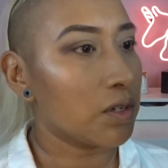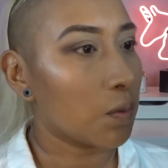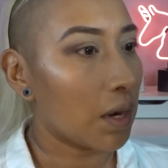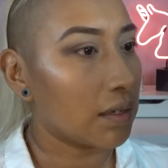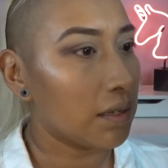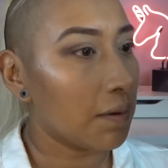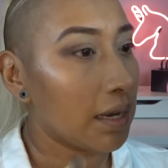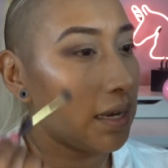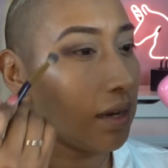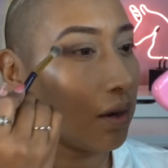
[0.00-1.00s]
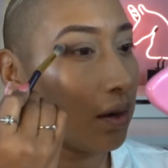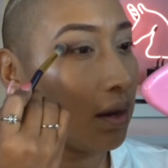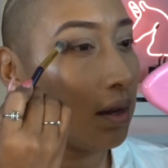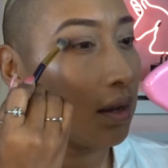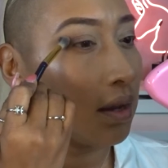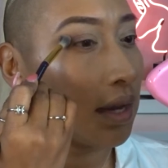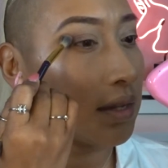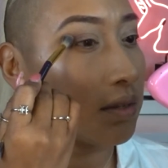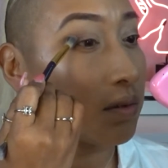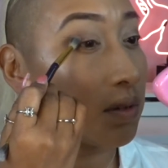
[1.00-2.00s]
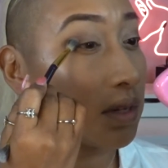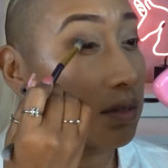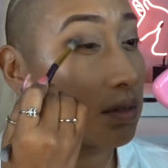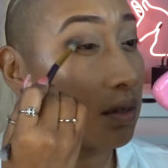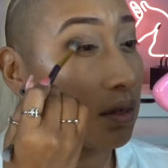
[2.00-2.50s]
directly right here and do this.